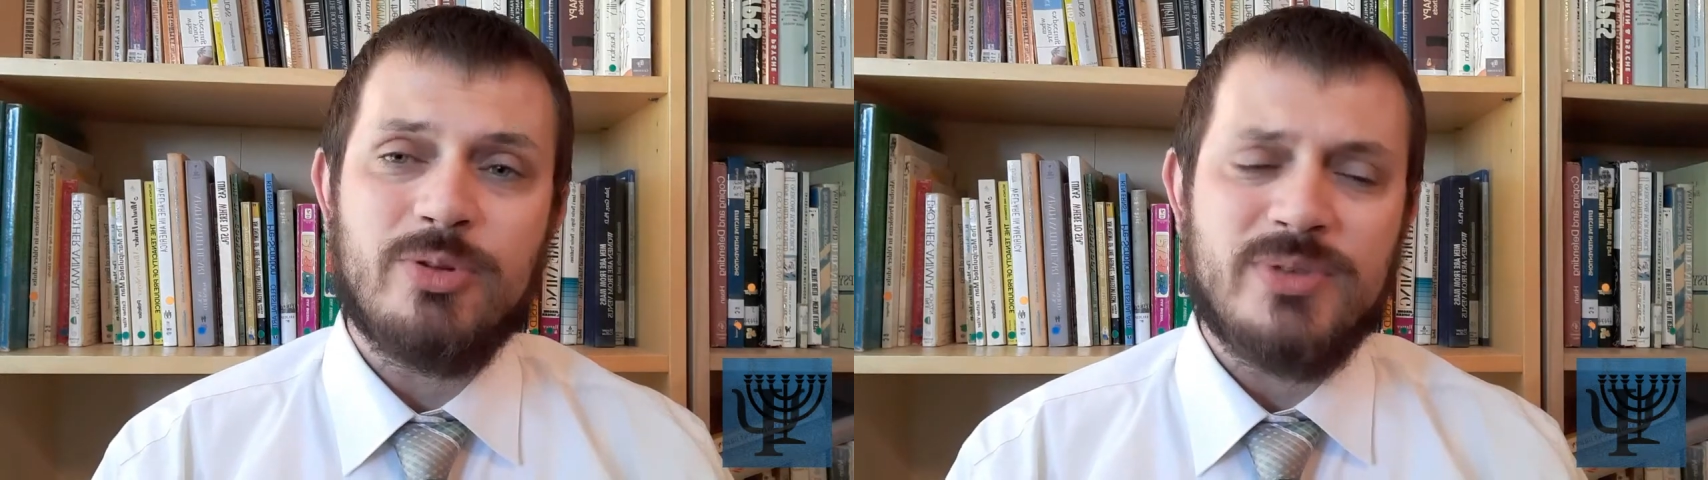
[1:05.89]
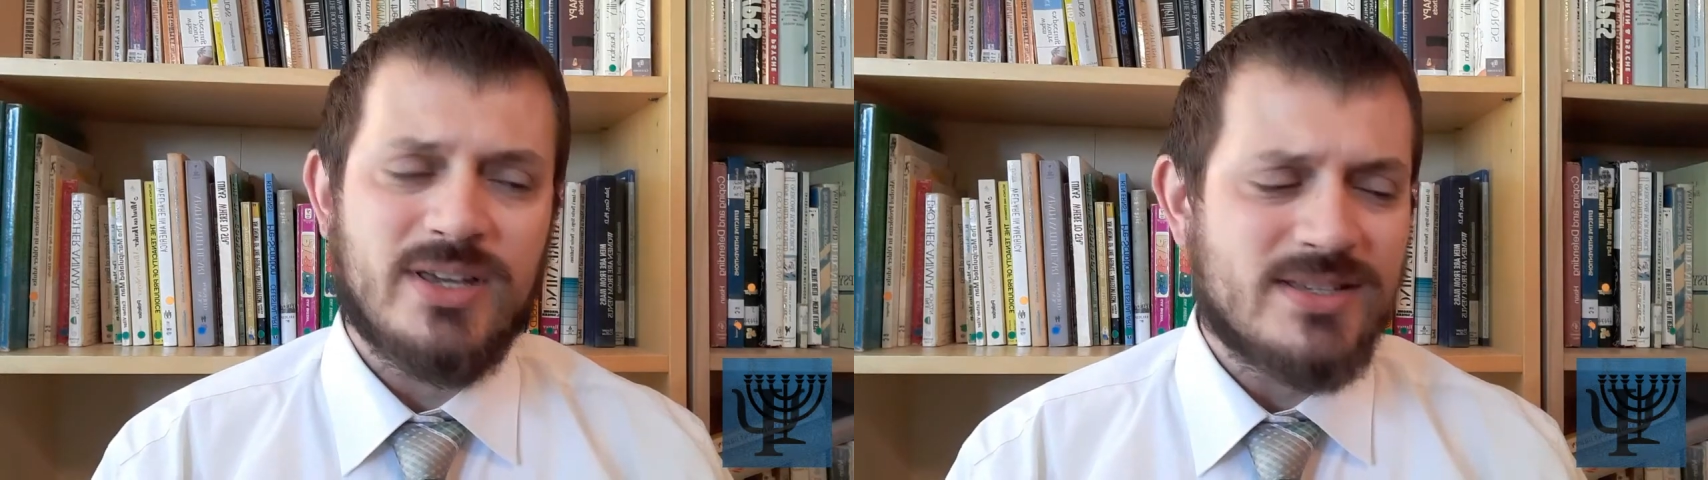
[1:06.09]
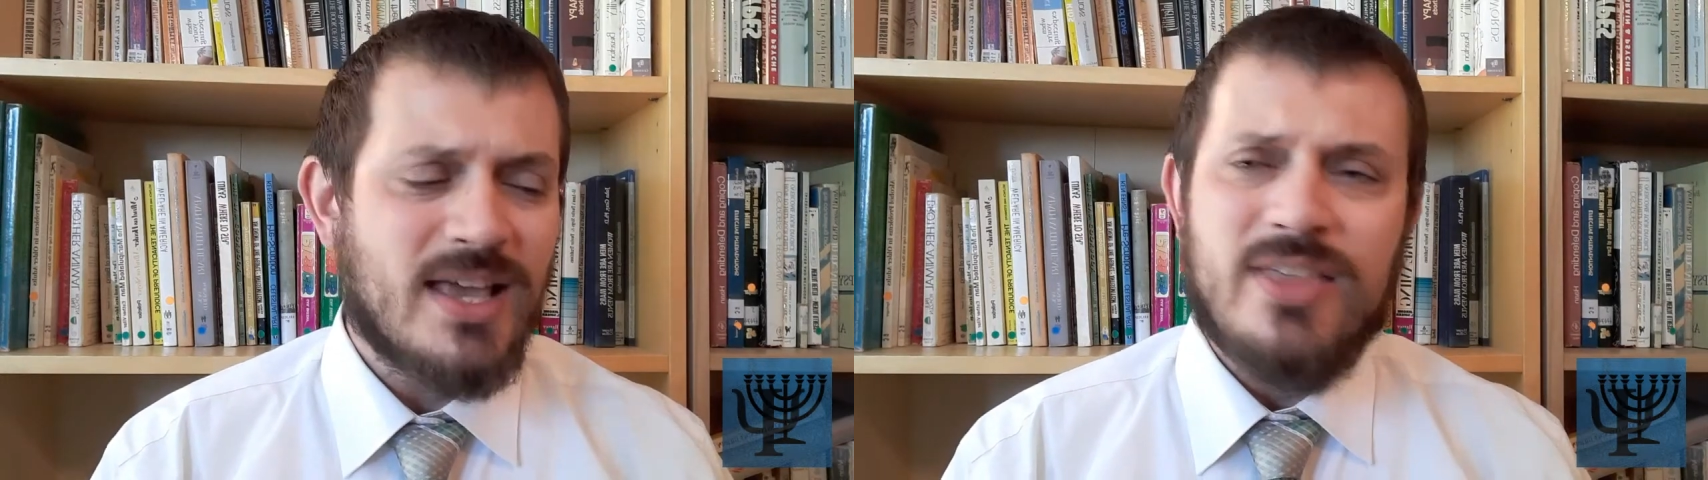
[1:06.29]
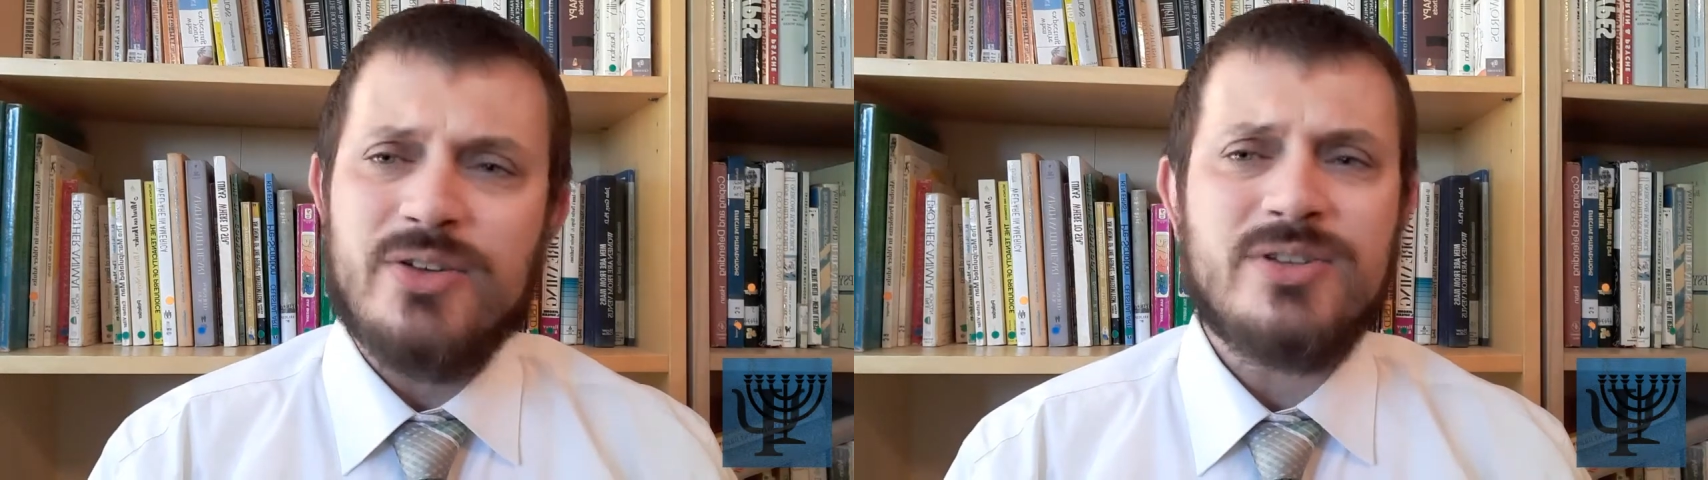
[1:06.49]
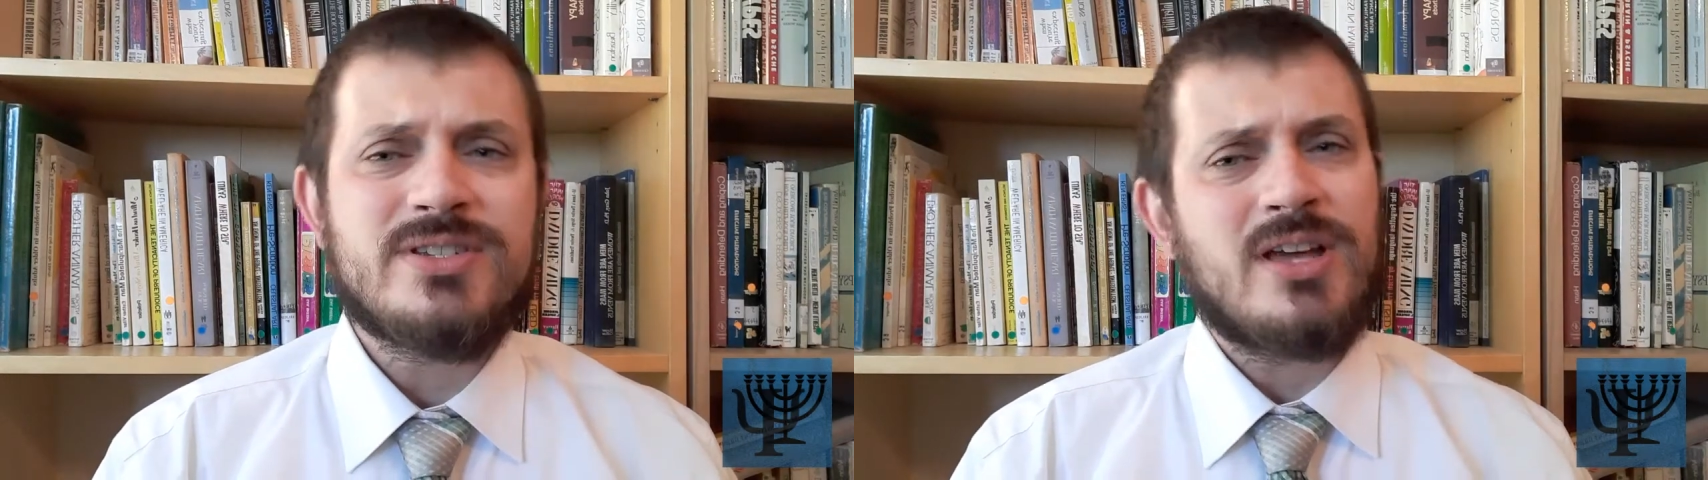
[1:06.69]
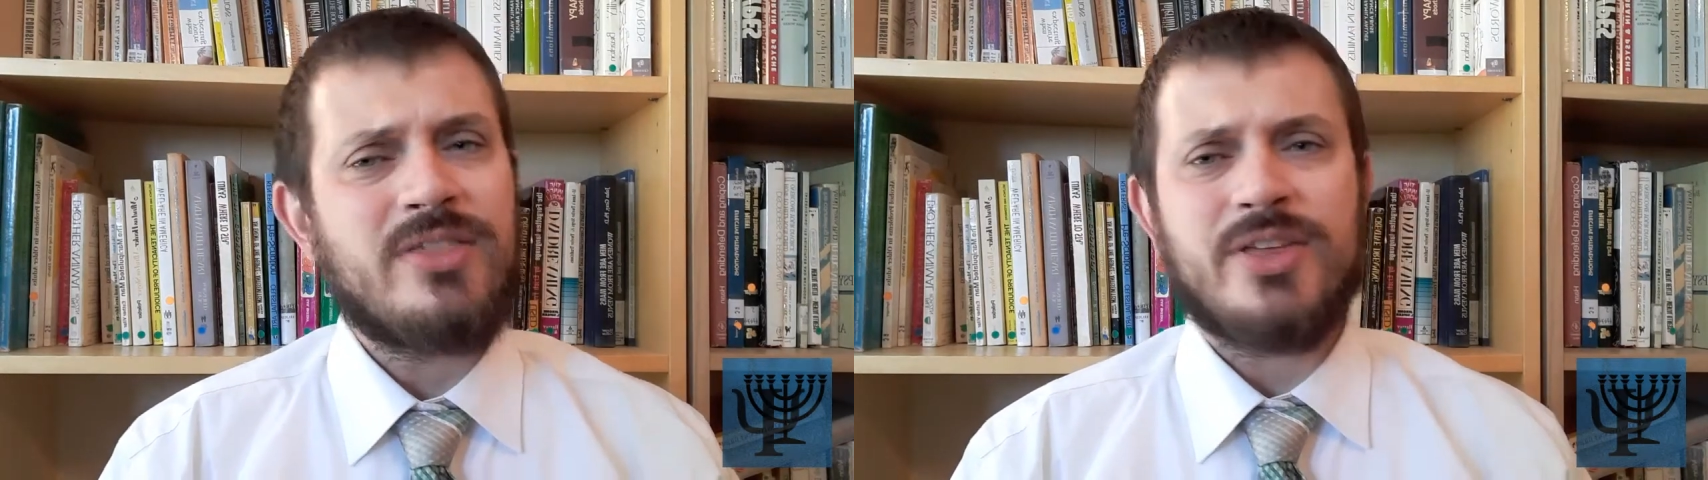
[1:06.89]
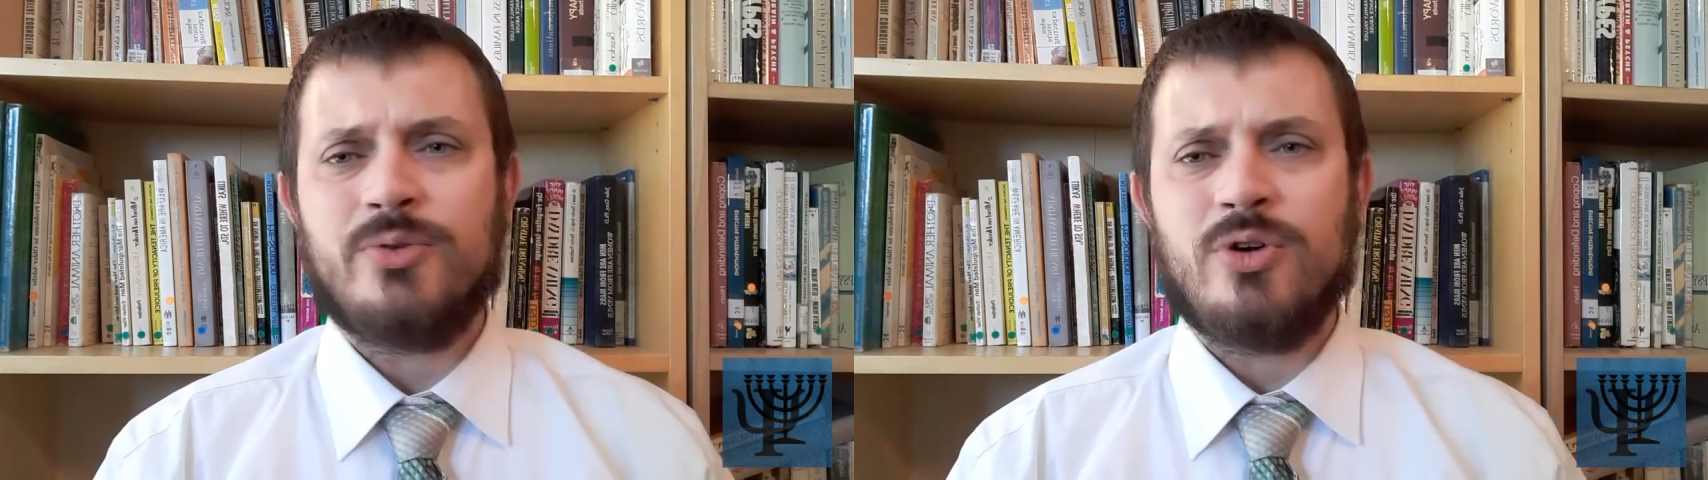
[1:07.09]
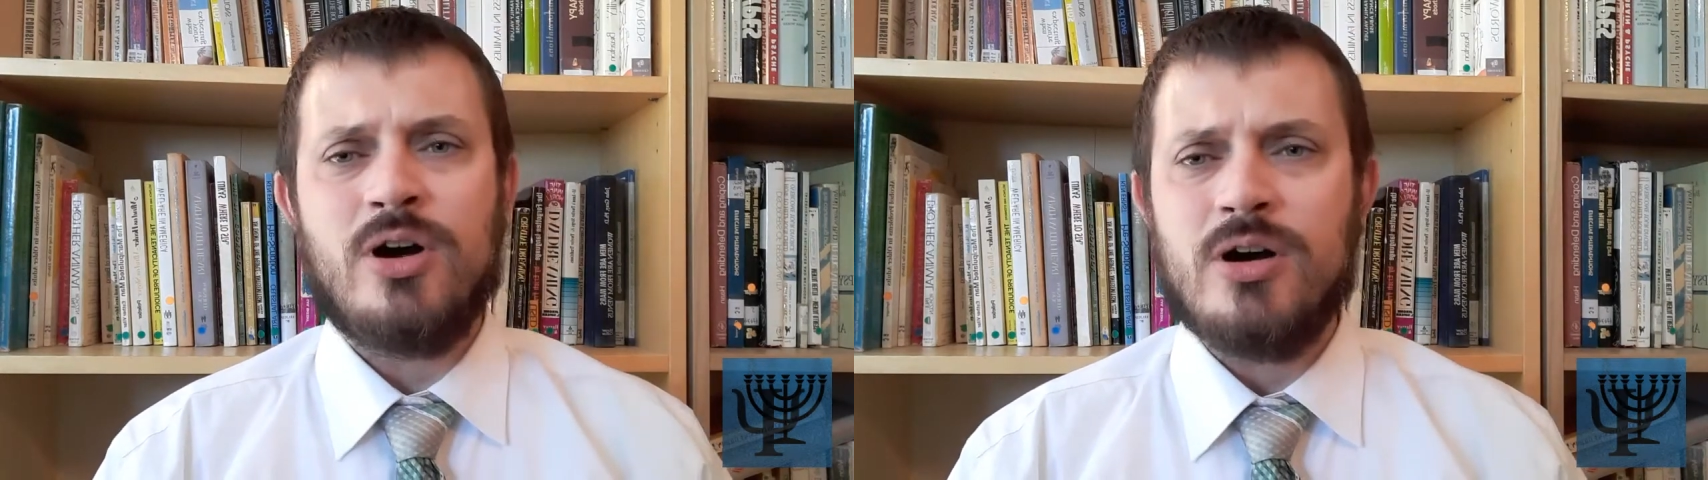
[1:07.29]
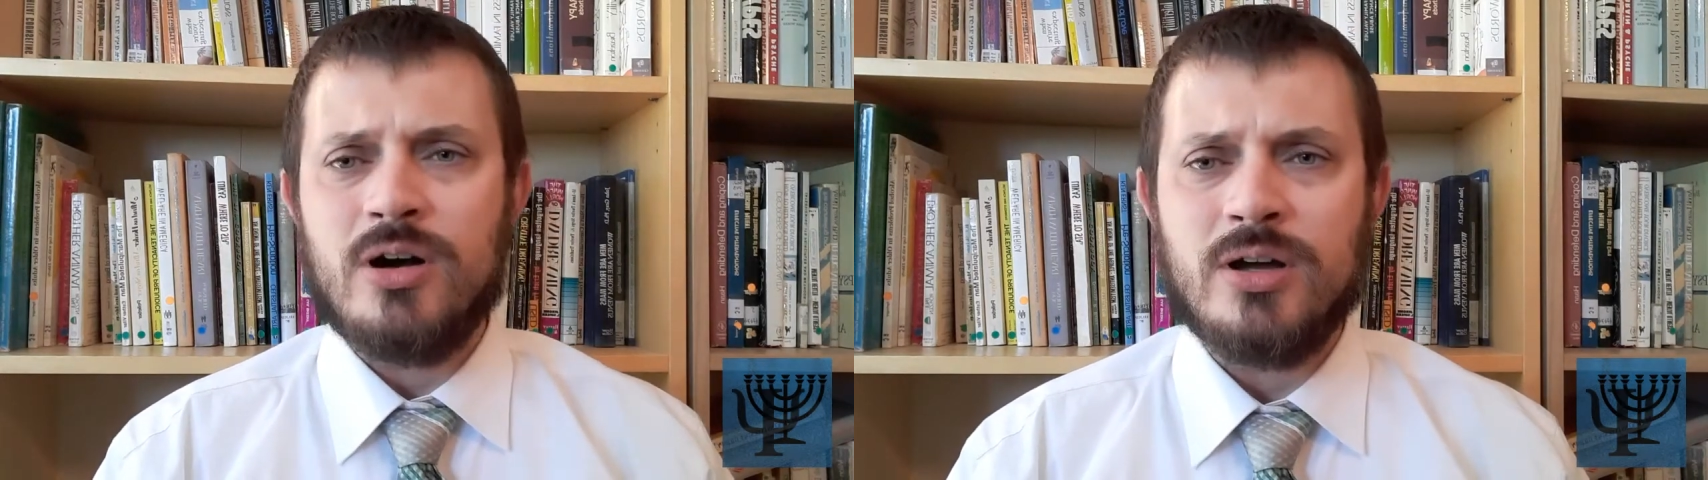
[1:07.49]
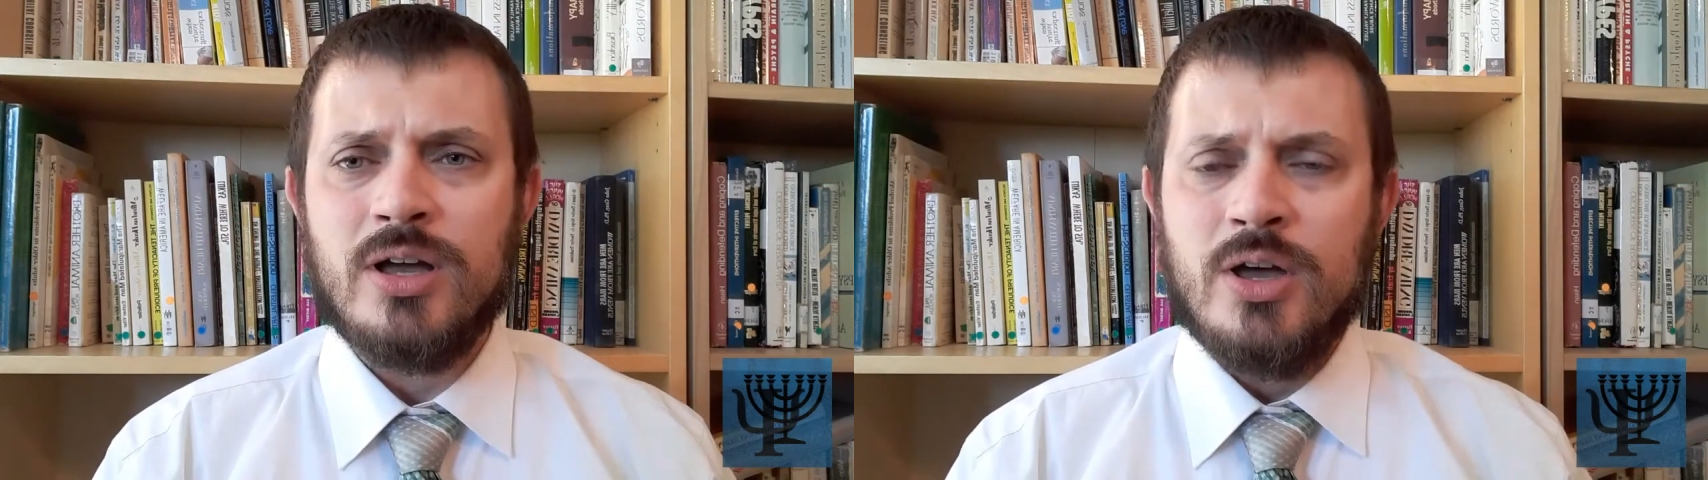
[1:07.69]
because there is nothing wrong